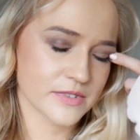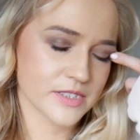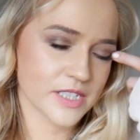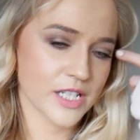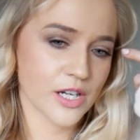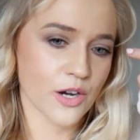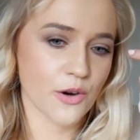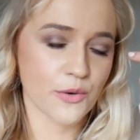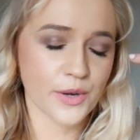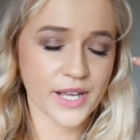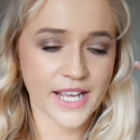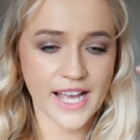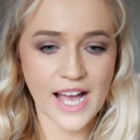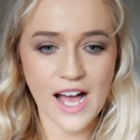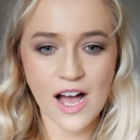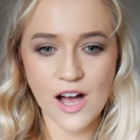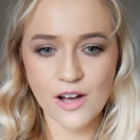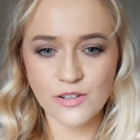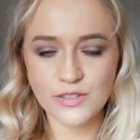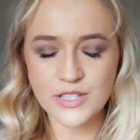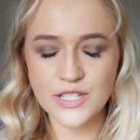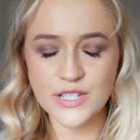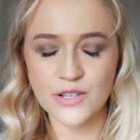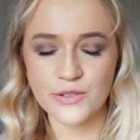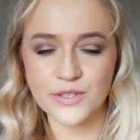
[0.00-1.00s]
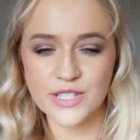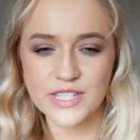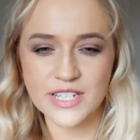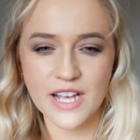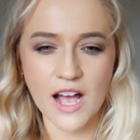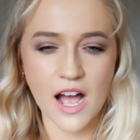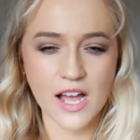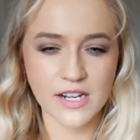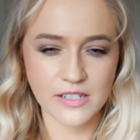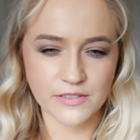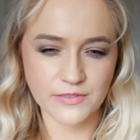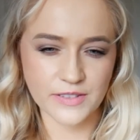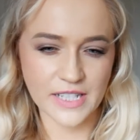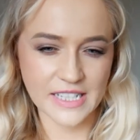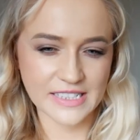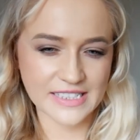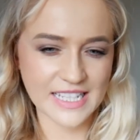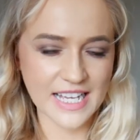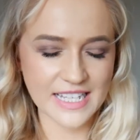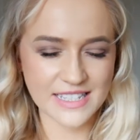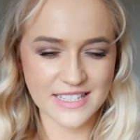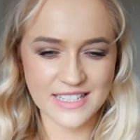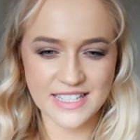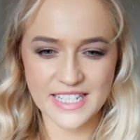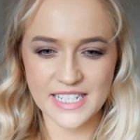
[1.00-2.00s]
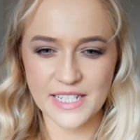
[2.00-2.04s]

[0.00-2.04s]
going out, so it's kind of like that